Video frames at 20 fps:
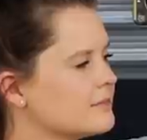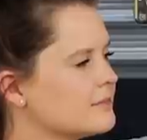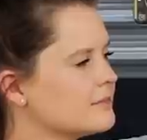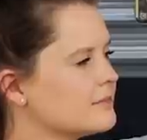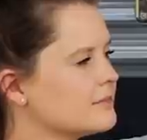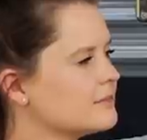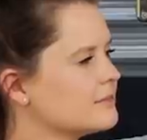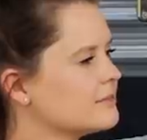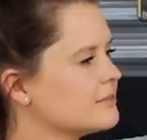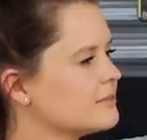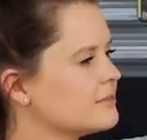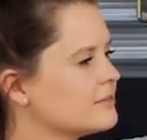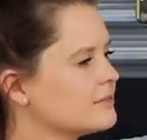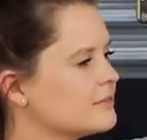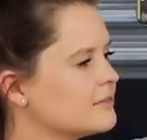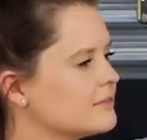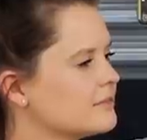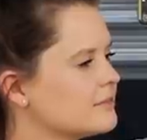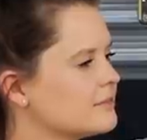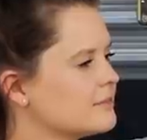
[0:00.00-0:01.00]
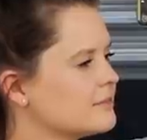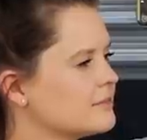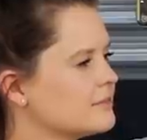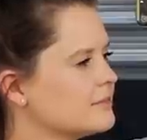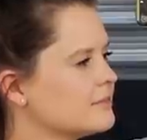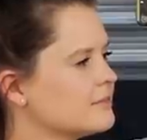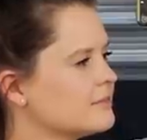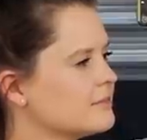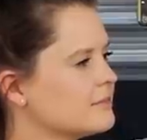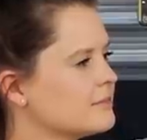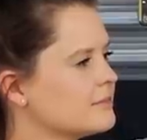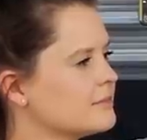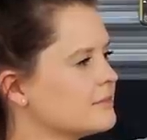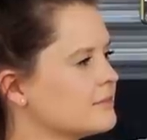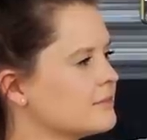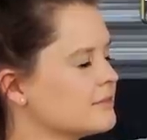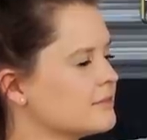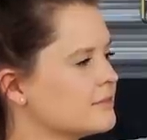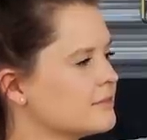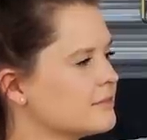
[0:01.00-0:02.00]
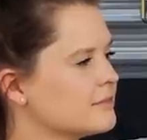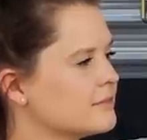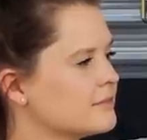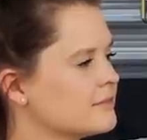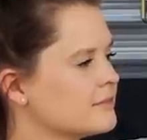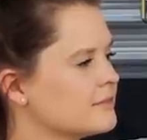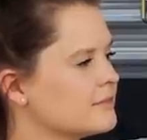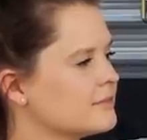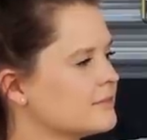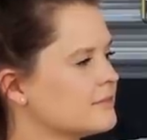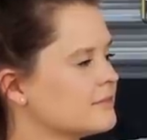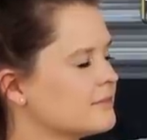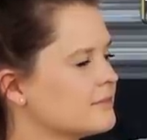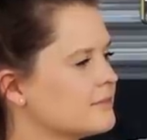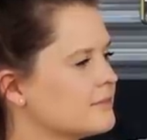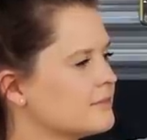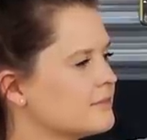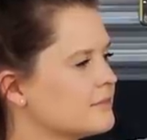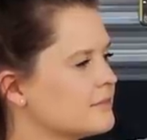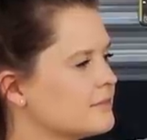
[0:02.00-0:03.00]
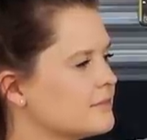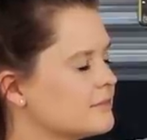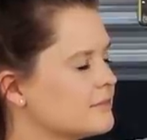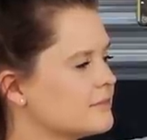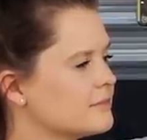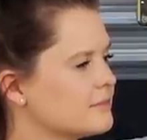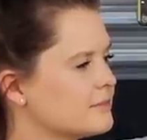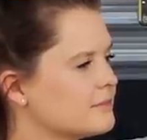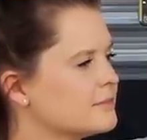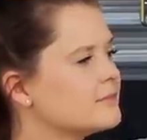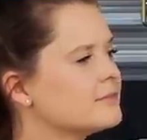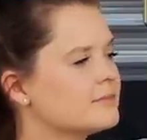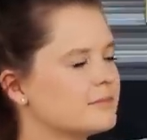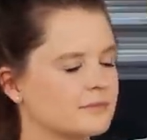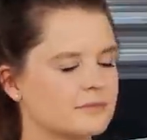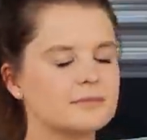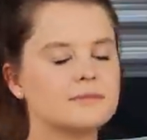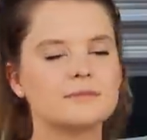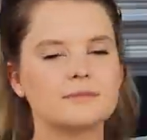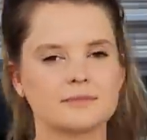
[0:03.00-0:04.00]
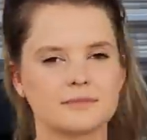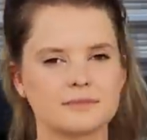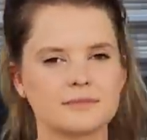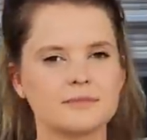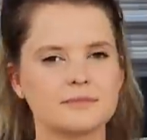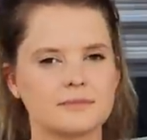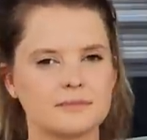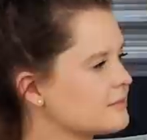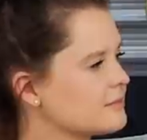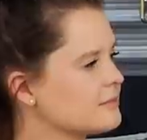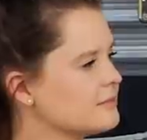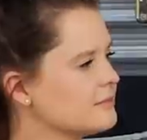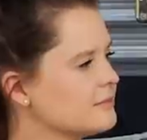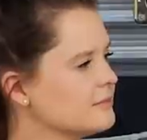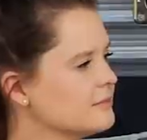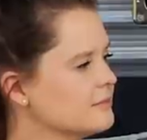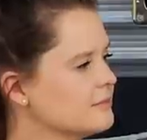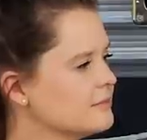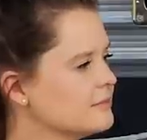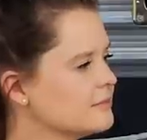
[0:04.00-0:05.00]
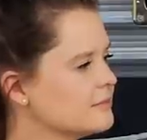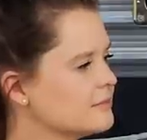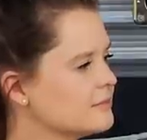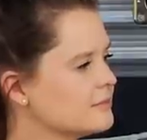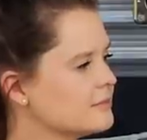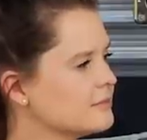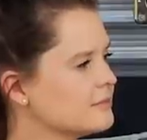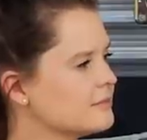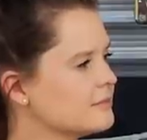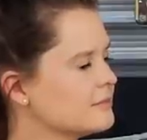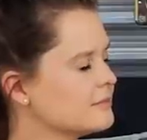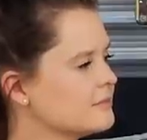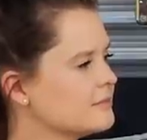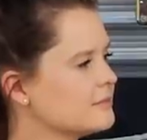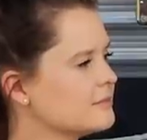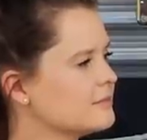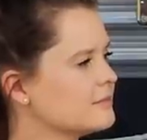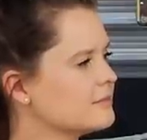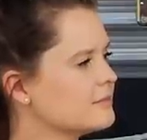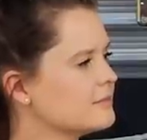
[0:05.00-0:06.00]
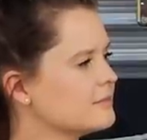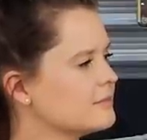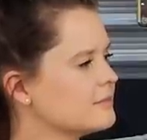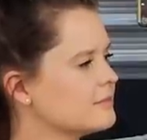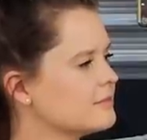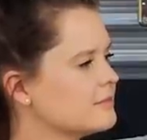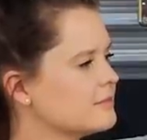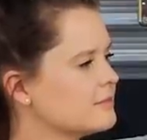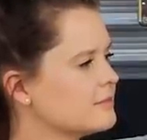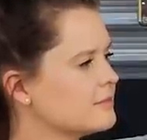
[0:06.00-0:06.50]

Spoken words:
No words are spoken by the person on screen.